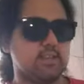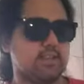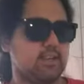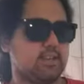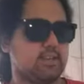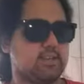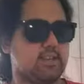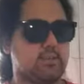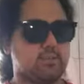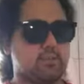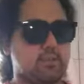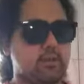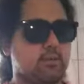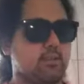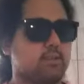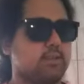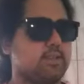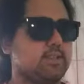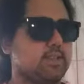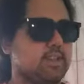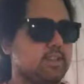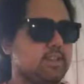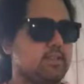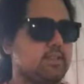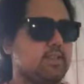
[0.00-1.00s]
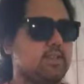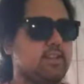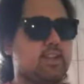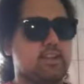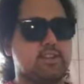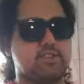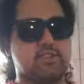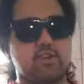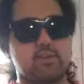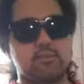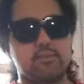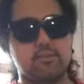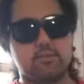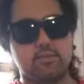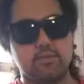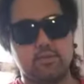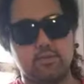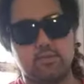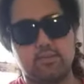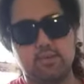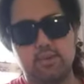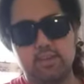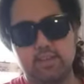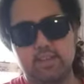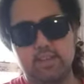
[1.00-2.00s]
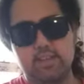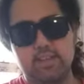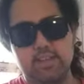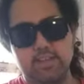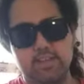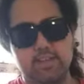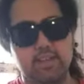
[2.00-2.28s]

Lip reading: because real ones get in a lot of trouble real quick.